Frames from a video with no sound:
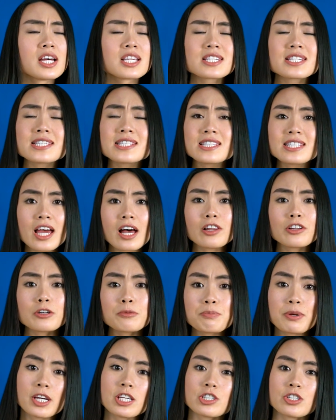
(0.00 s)
stellar
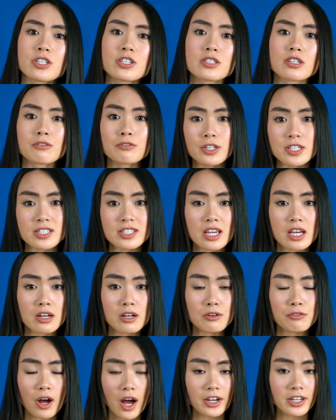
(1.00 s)
pictures of
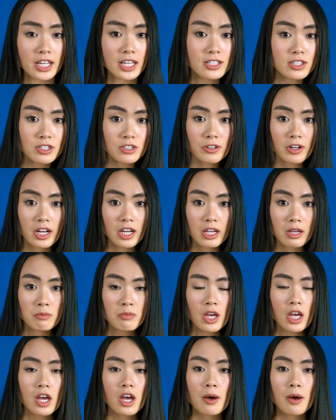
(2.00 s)
ourselves on Instagram